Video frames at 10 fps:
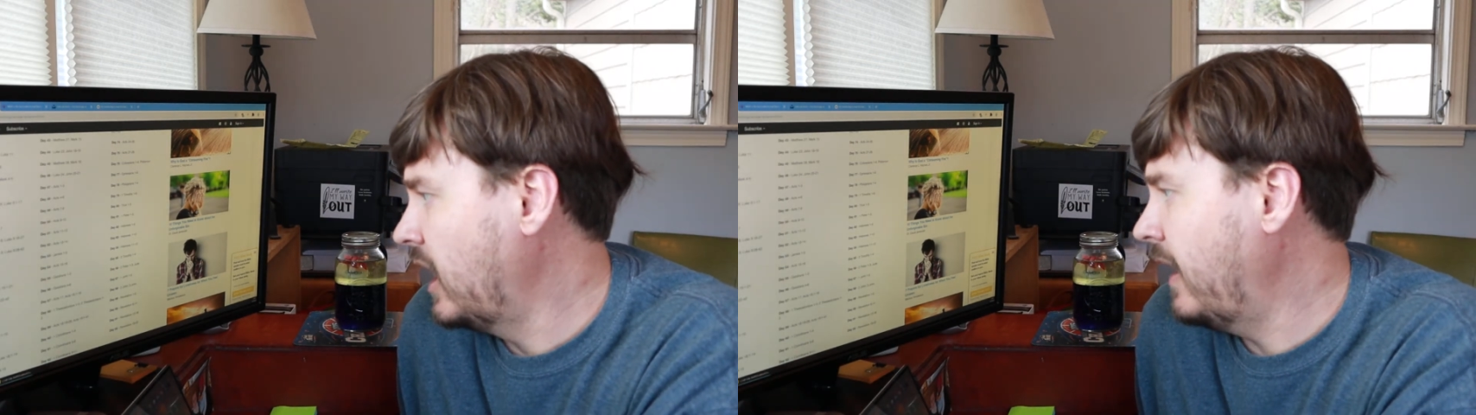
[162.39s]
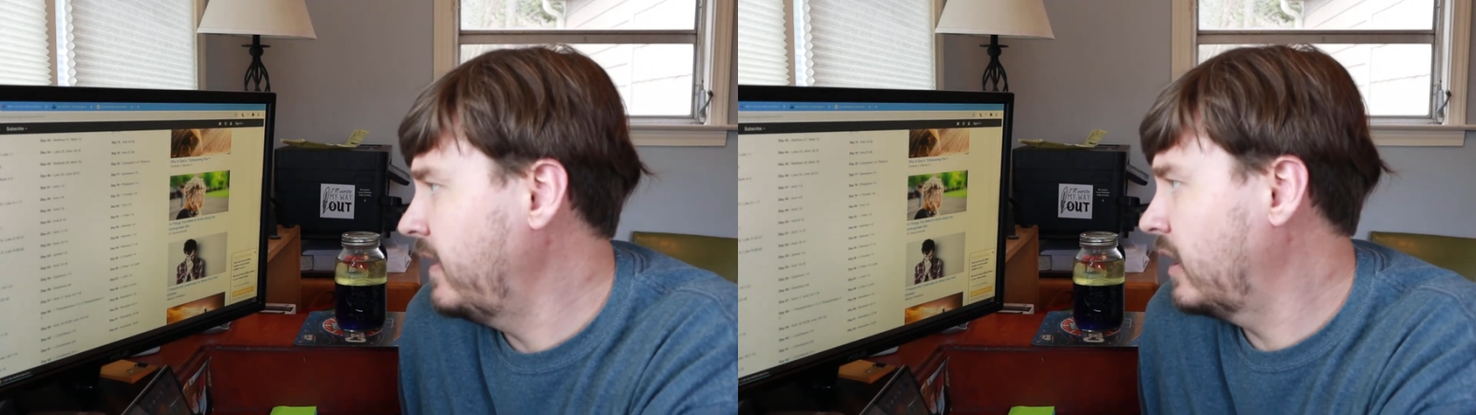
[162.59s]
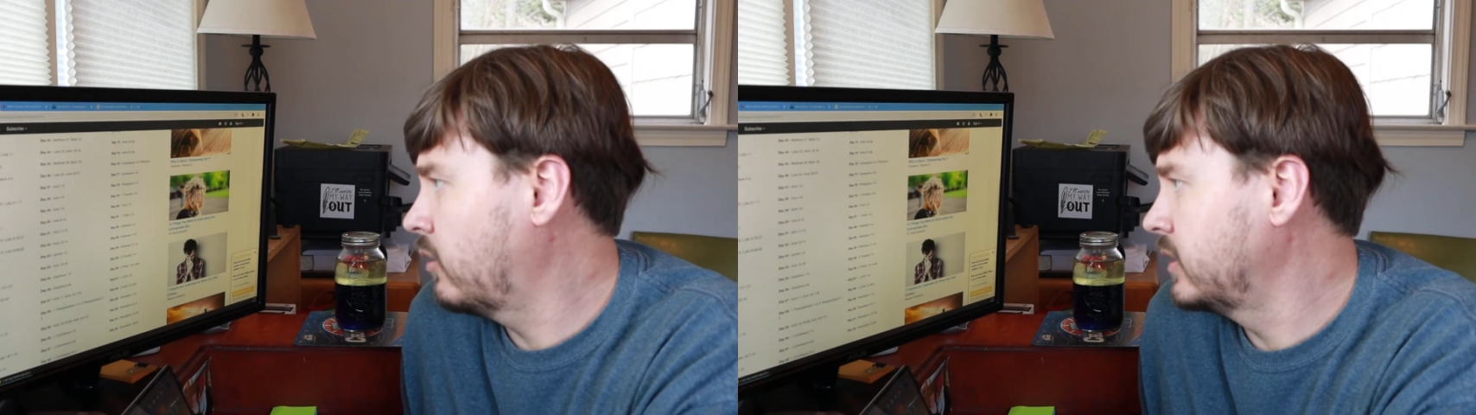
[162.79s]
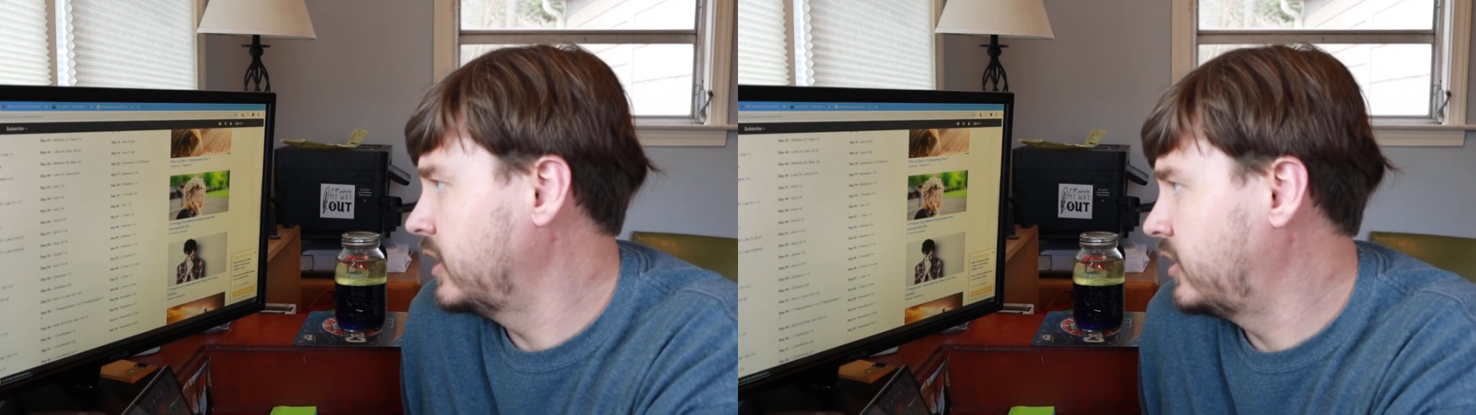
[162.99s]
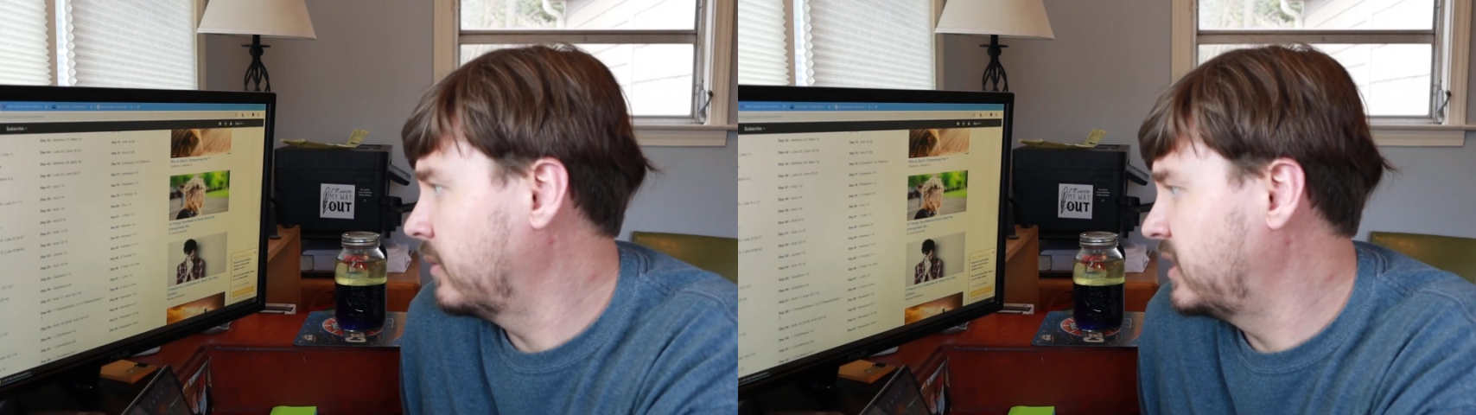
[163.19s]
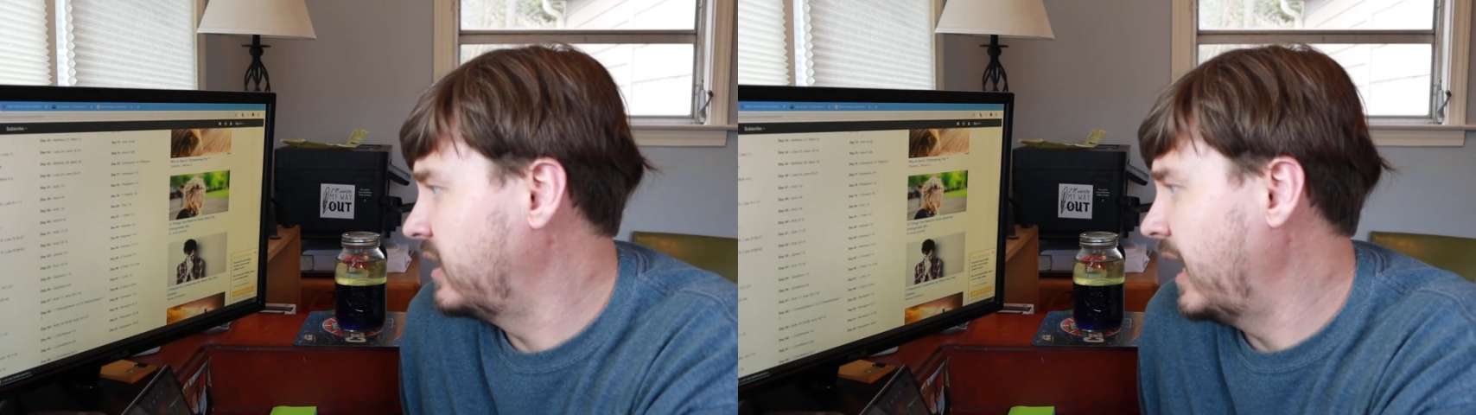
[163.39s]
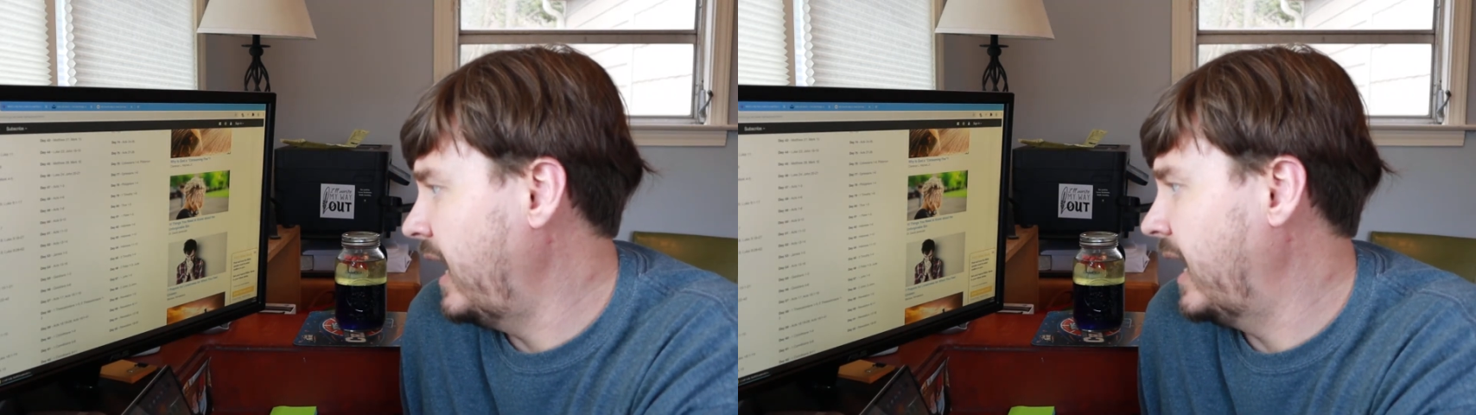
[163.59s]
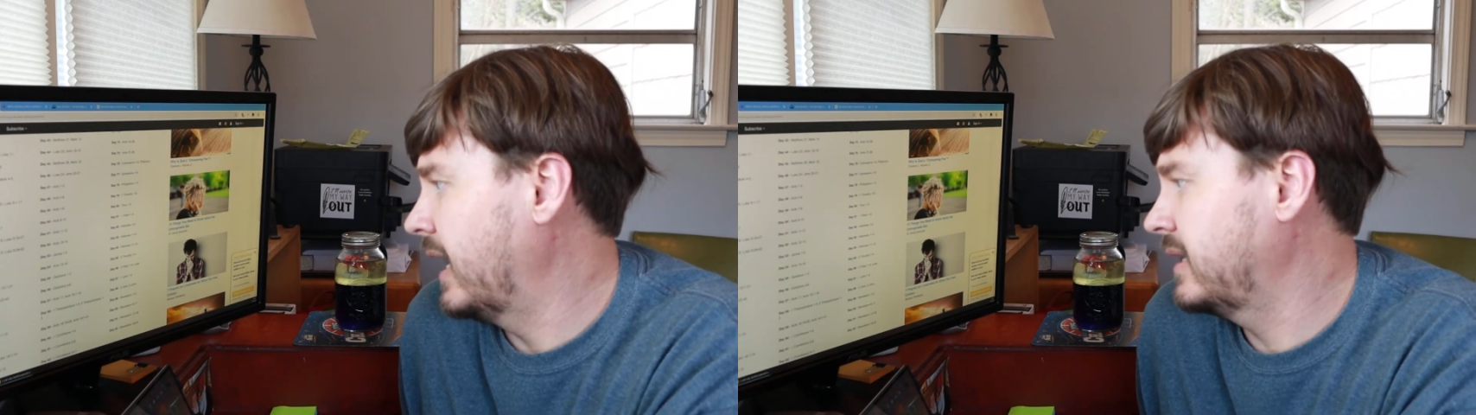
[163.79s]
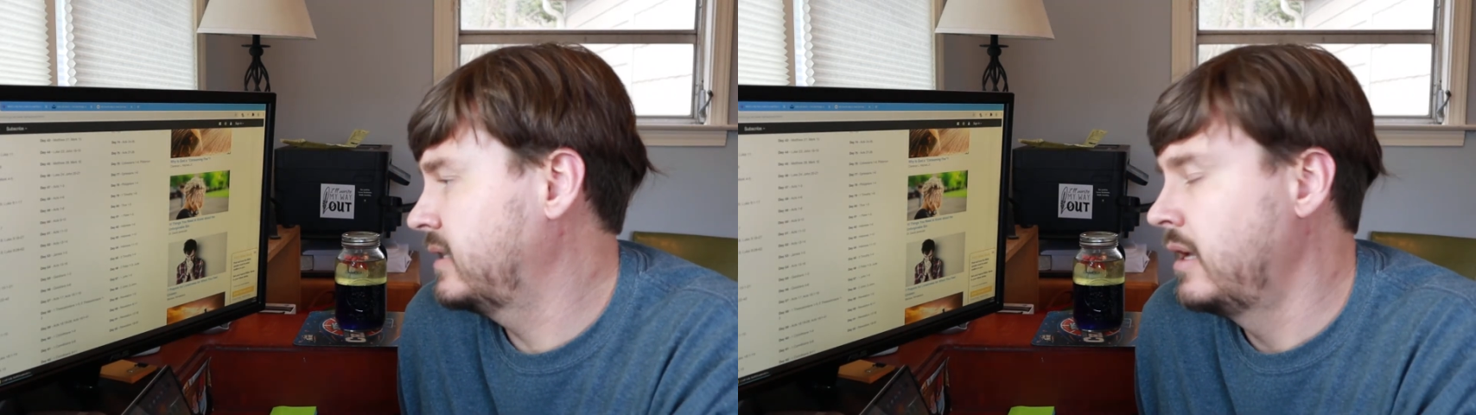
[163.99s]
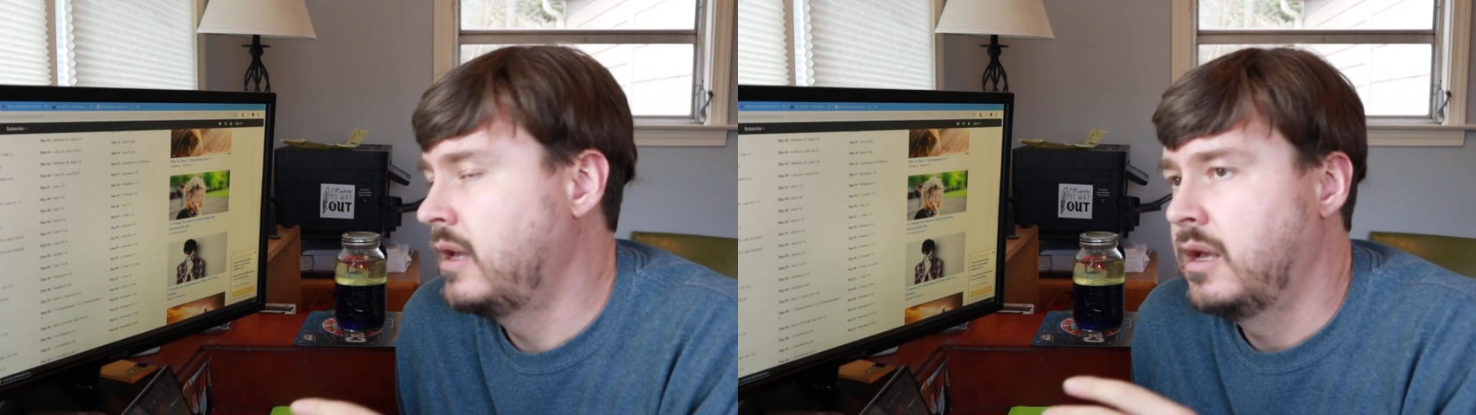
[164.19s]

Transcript: And then, of course, it jumps into Acts,